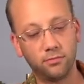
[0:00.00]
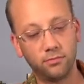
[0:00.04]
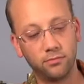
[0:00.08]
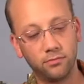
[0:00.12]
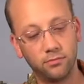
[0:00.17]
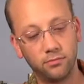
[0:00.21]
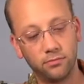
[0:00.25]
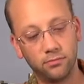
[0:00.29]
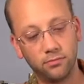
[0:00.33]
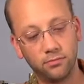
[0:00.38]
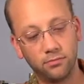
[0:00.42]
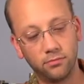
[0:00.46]

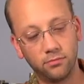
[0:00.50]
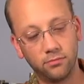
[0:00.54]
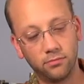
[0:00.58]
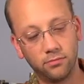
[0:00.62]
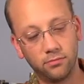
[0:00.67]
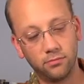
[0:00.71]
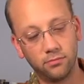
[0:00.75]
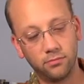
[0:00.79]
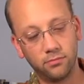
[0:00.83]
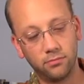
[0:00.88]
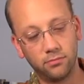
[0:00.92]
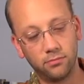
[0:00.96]

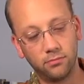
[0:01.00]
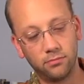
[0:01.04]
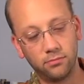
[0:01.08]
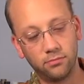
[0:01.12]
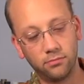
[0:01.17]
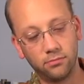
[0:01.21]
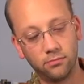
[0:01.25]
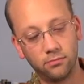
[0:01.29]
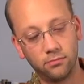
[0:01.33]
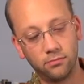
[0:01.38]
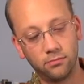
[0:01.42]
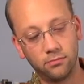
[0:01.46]

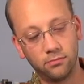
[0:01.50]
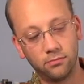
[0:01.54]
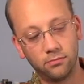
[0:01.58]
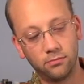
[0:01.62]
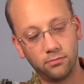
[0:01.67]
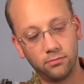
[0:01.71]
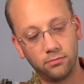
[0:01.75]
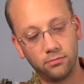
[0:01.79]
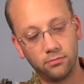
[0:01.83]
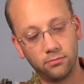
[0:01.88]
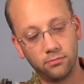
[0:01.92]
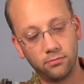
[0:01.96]

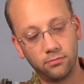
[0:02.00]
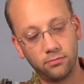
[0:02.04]
Nobody speaks.